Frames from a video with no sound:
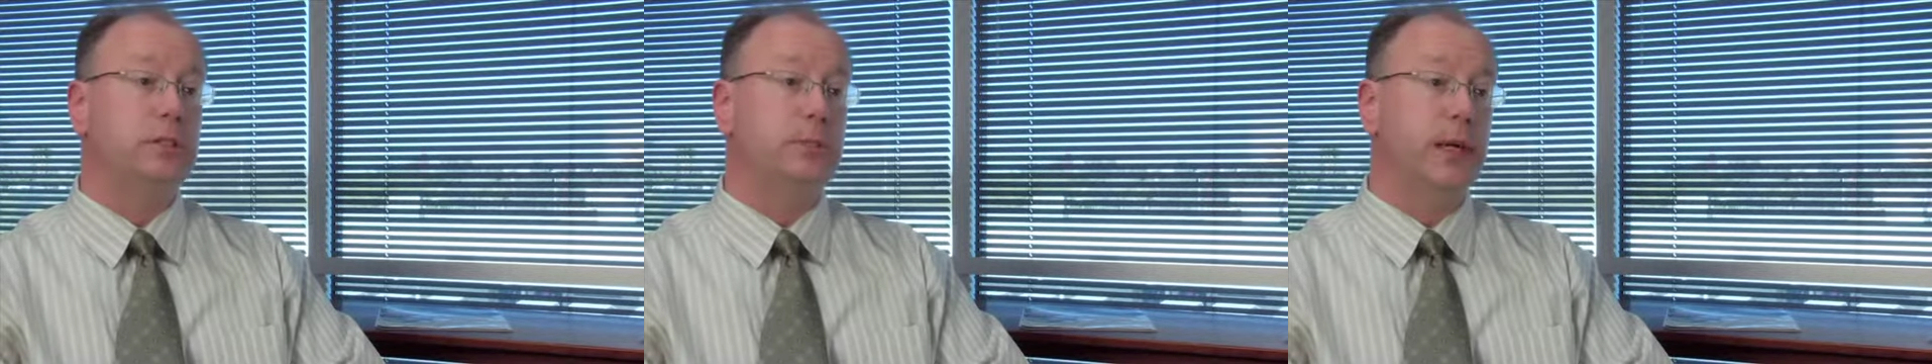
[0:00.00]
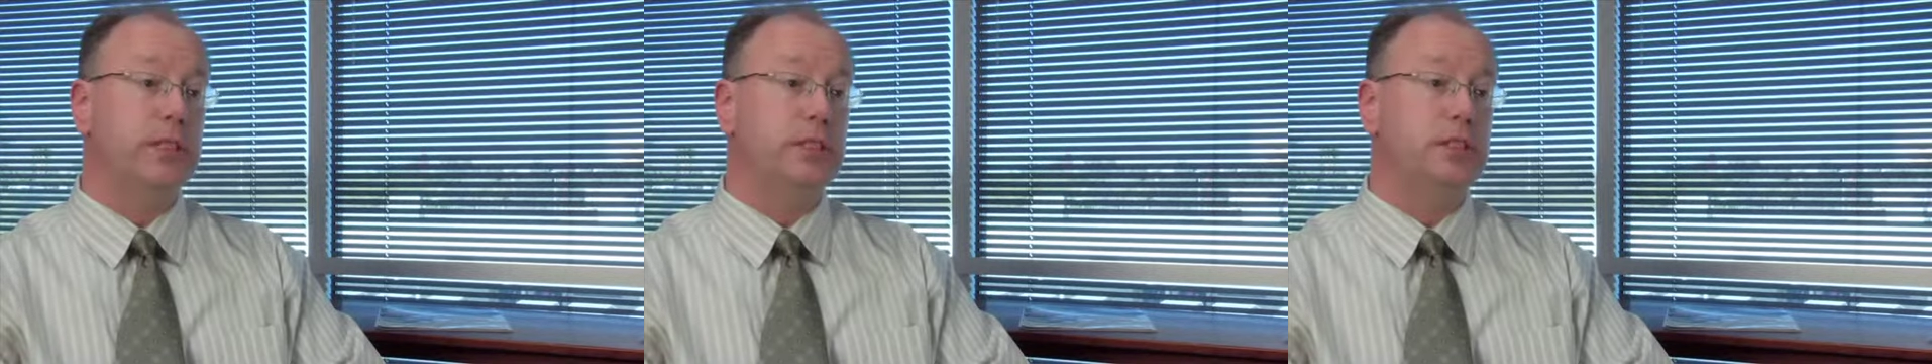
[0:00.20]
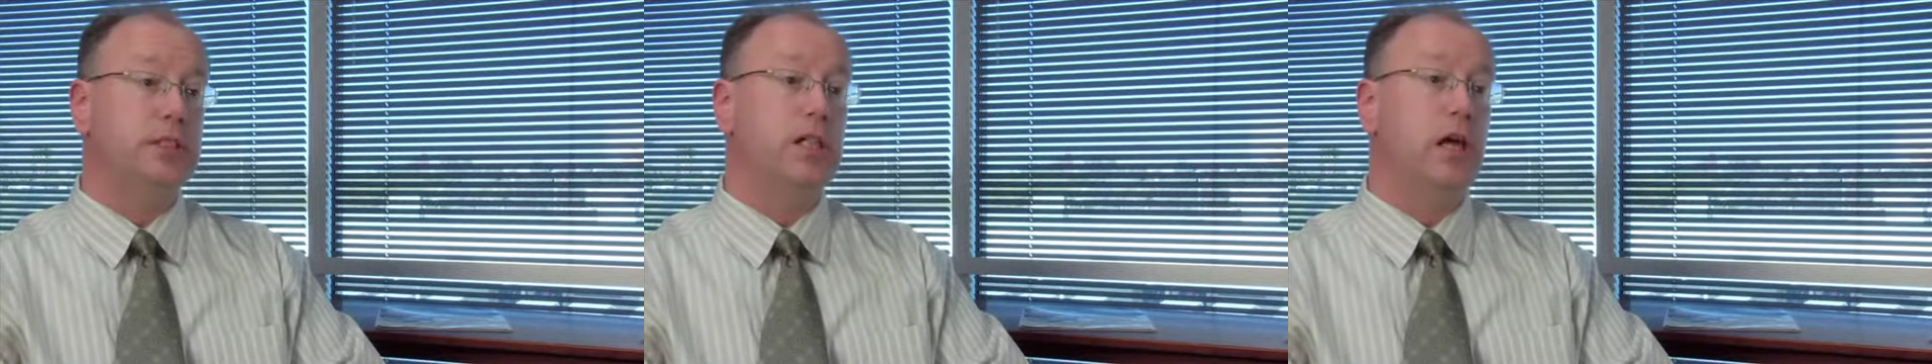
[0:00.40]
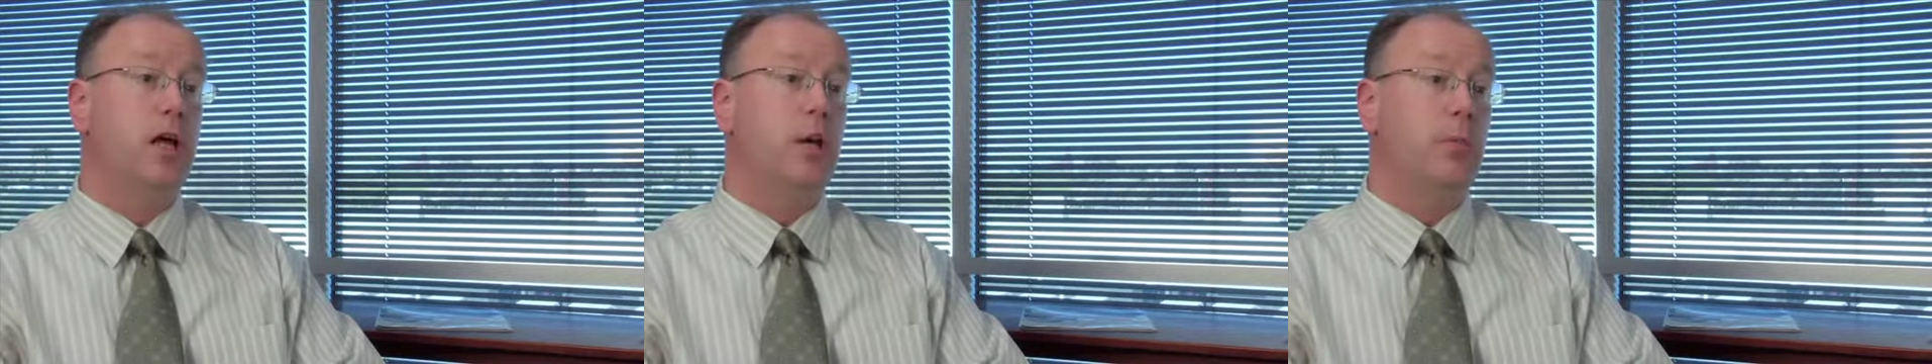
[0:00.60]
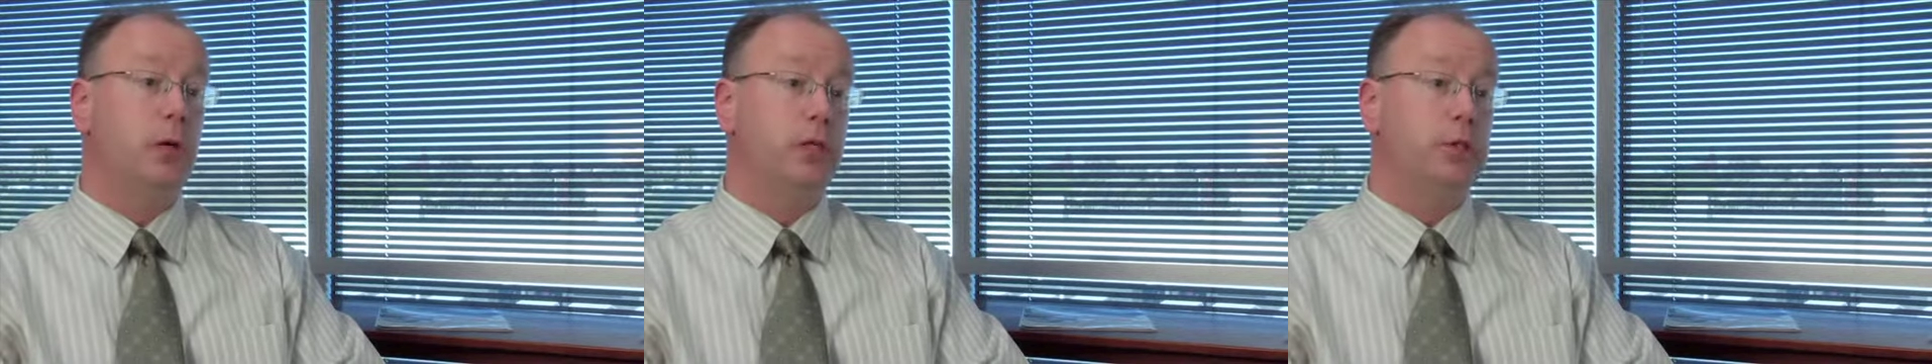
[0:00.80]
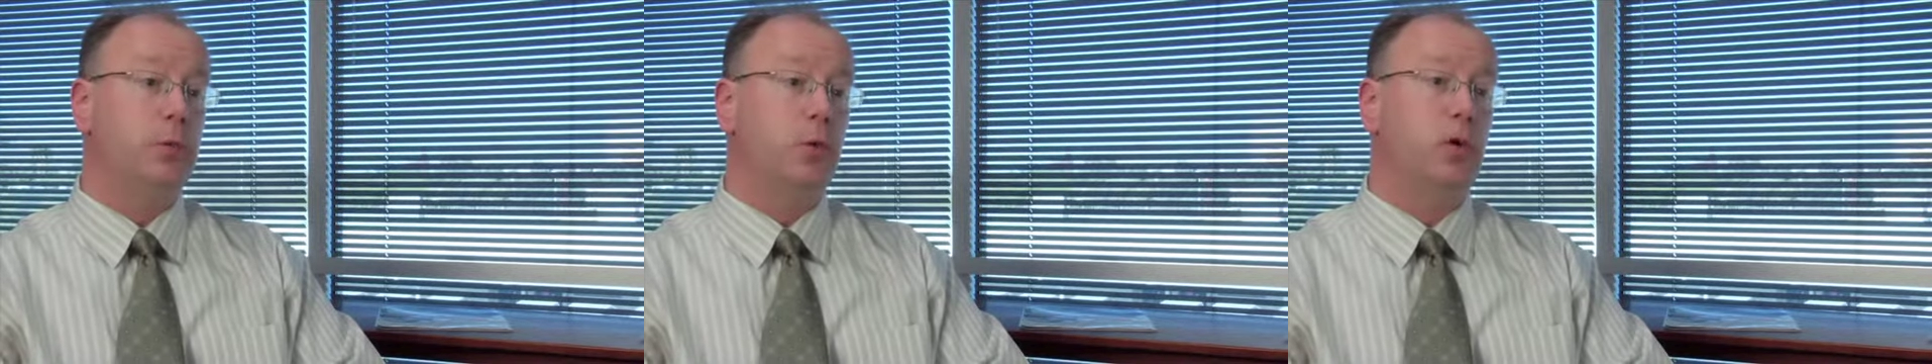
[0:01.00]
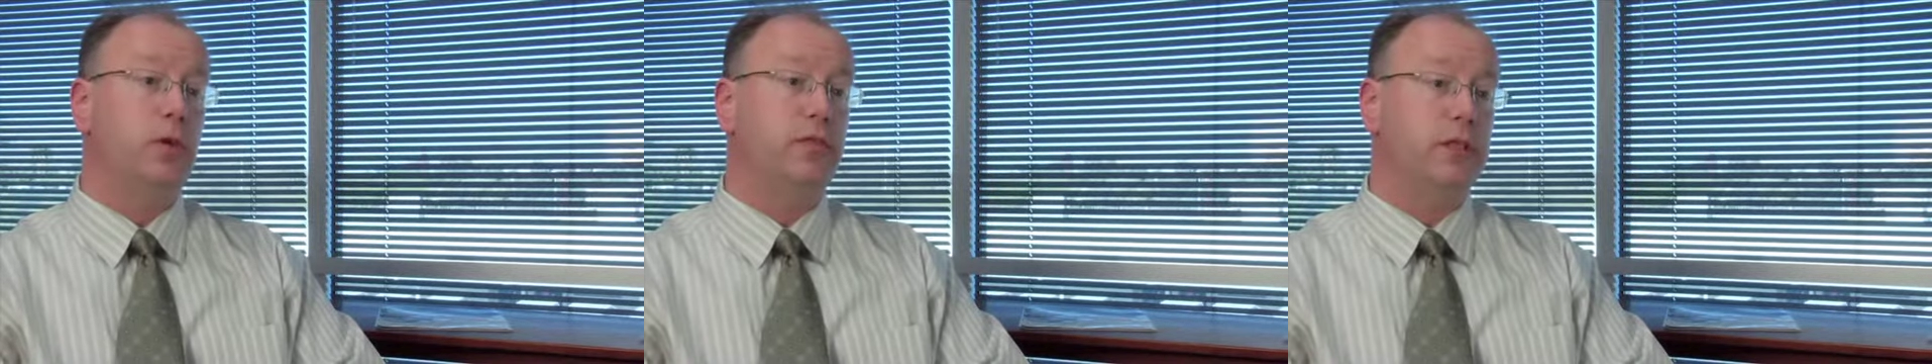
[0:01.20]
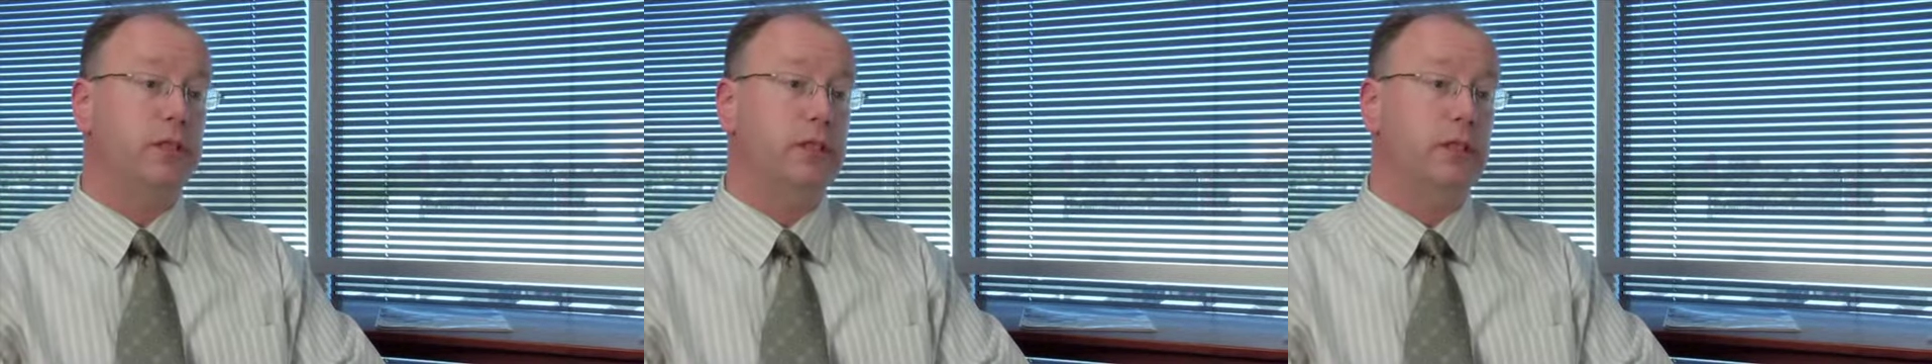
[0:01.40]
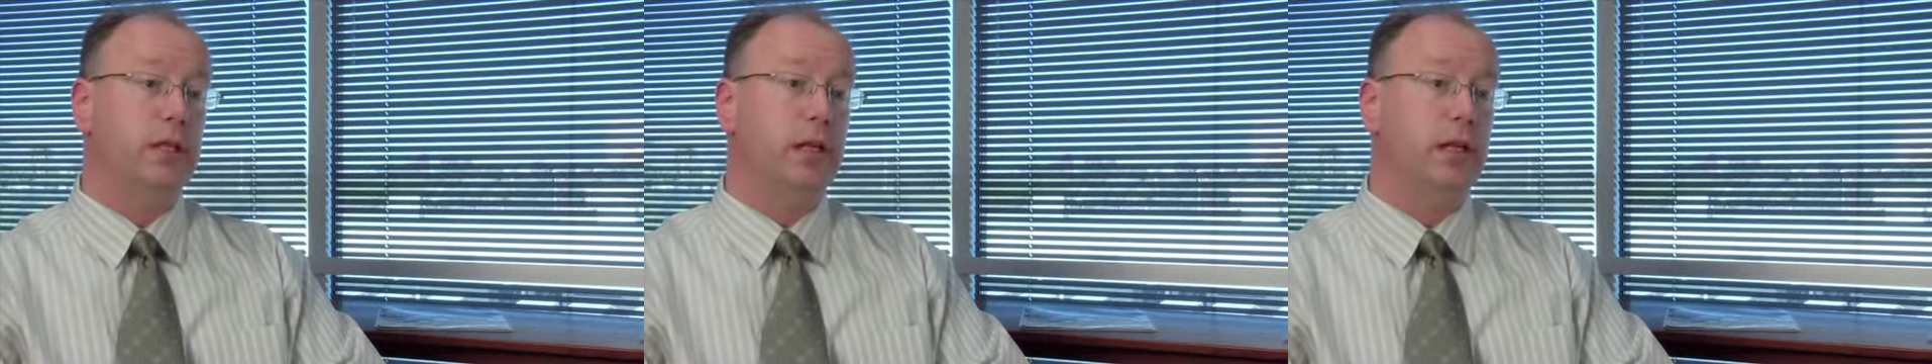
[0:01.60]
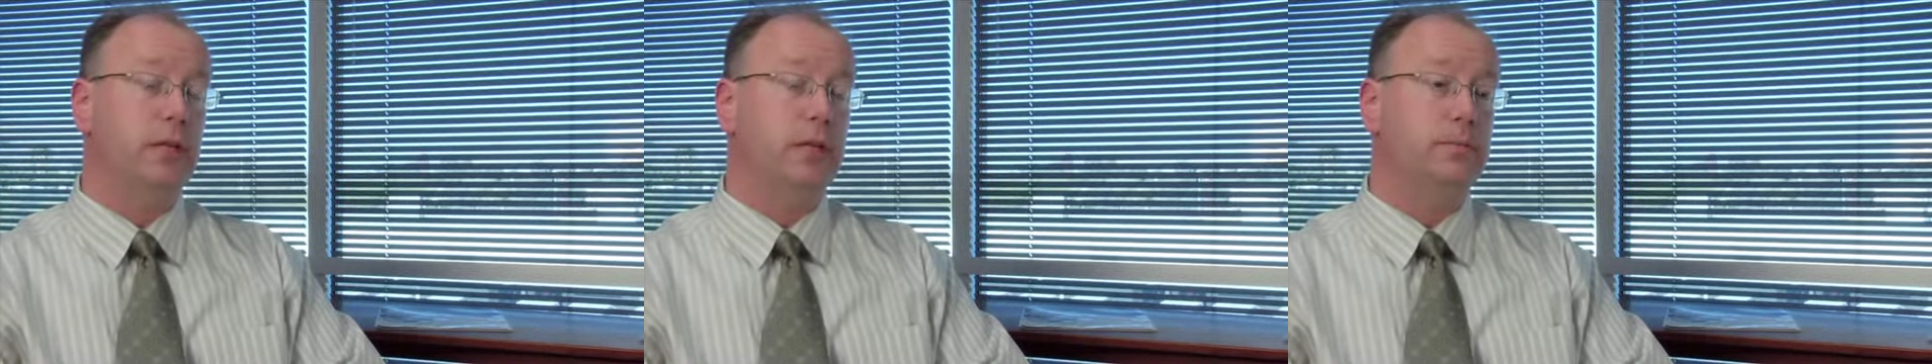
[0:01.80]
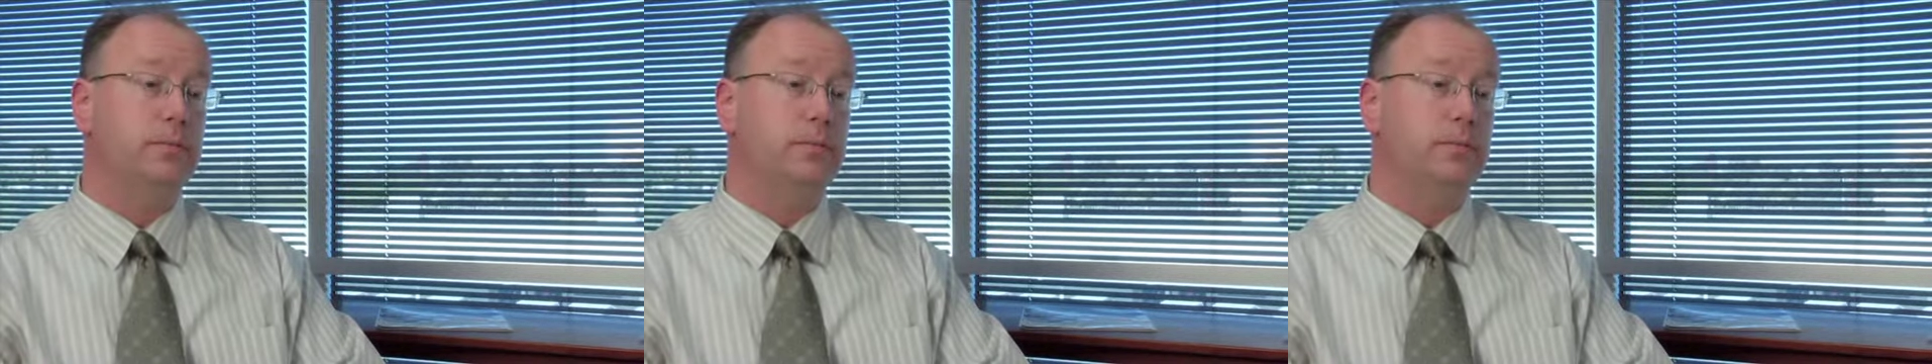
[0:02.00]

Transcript: spaces much more efficiently.